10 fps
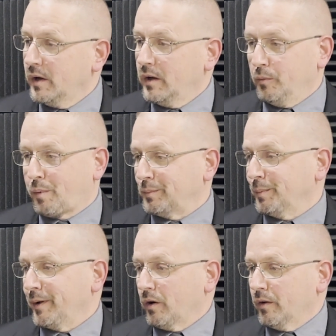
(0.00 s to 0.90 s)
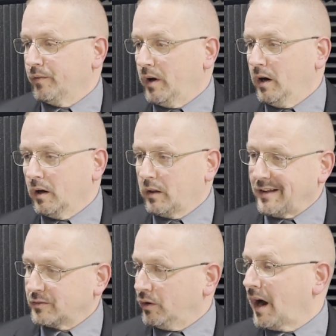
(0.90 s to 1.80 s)
You've probably heard of uh,
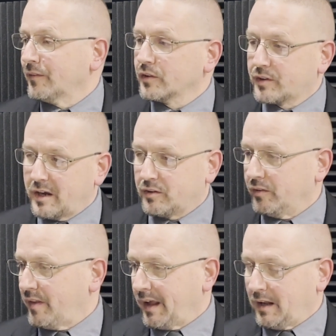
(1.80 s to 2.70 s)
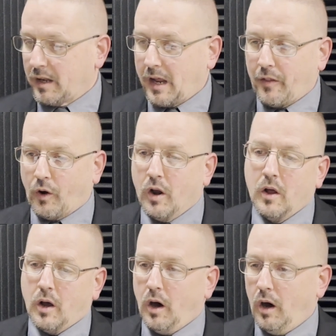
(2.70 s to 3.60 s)
classical conversations, they get together,
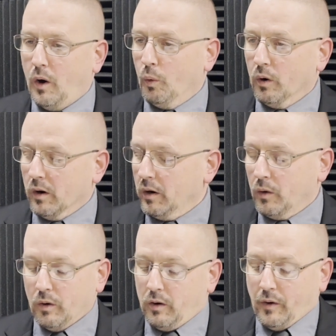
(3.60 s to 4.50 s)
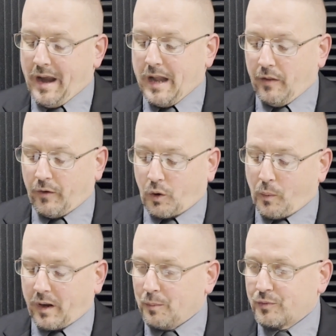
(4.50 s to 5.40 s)
uh, or, or, or, any other curriculum.